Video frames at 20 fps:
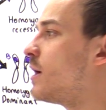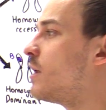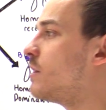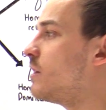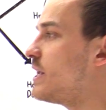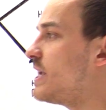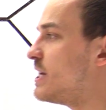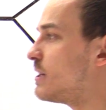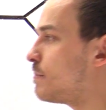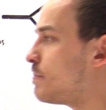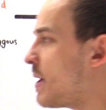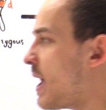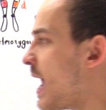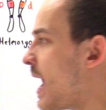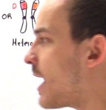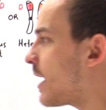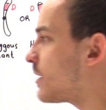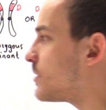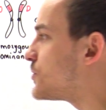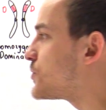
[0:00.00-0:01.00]
allele
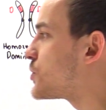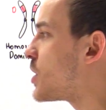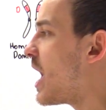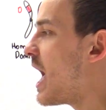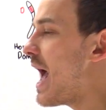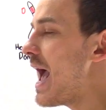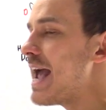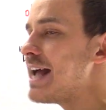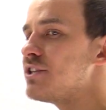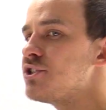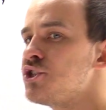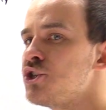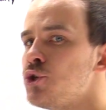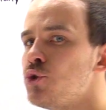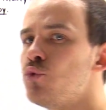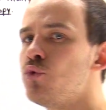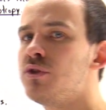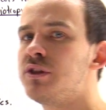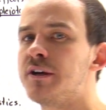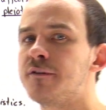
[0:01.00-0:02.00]
pairs at
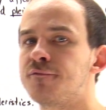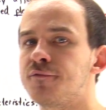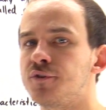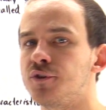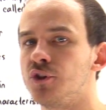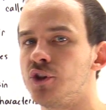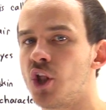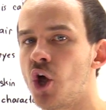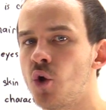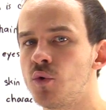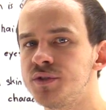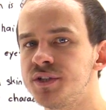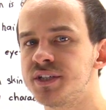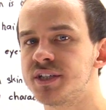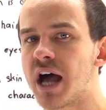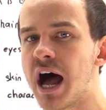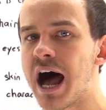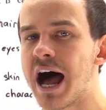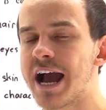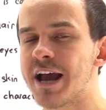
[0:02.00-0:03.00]
two different
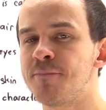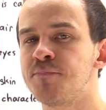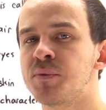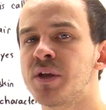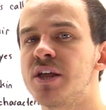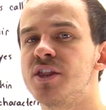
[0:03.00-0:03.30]
loci